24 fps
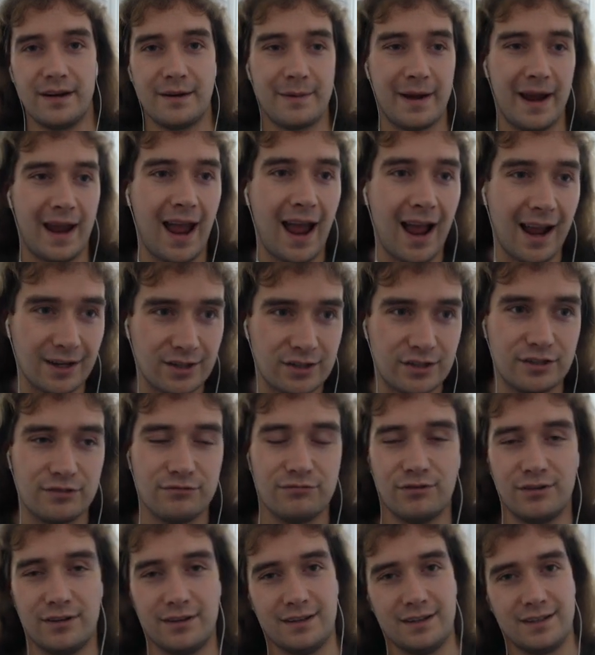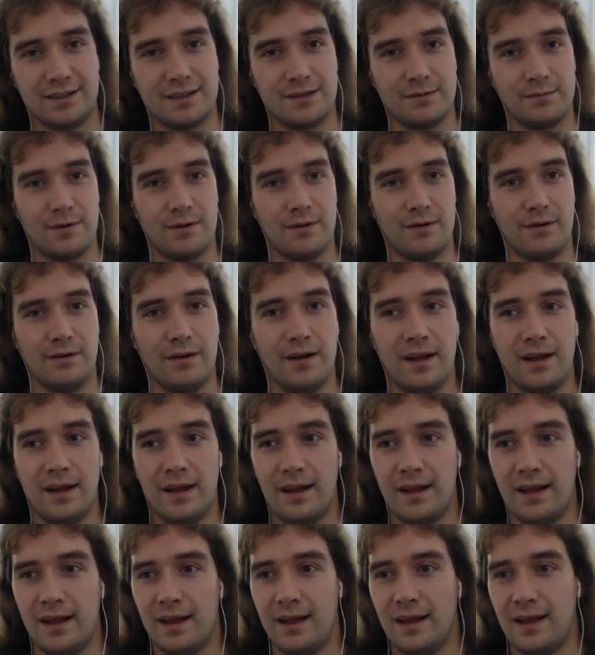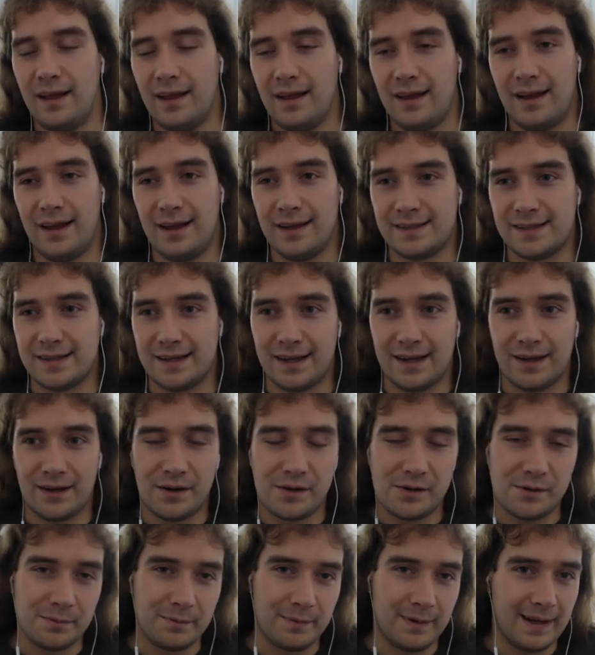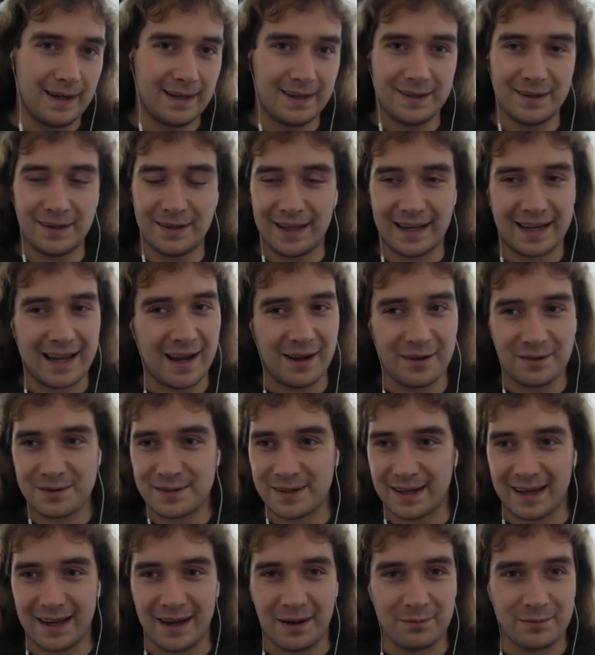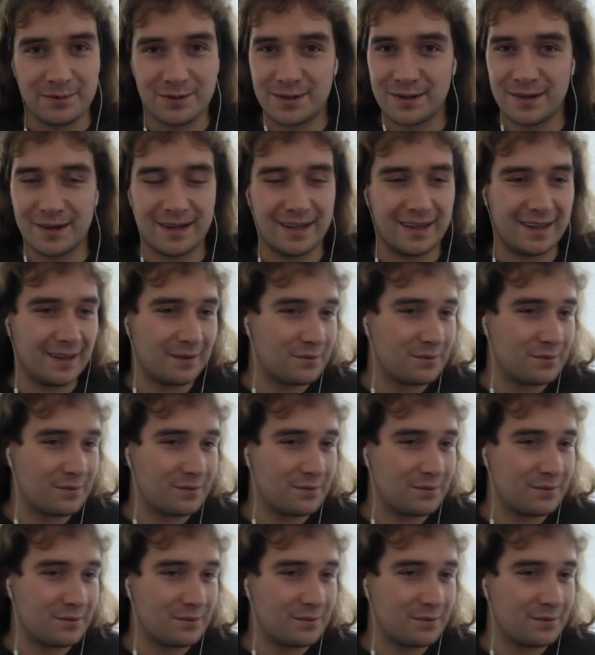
am I actually running this tomorrow? I was like, oh my god, like, I was like, I'm just gonna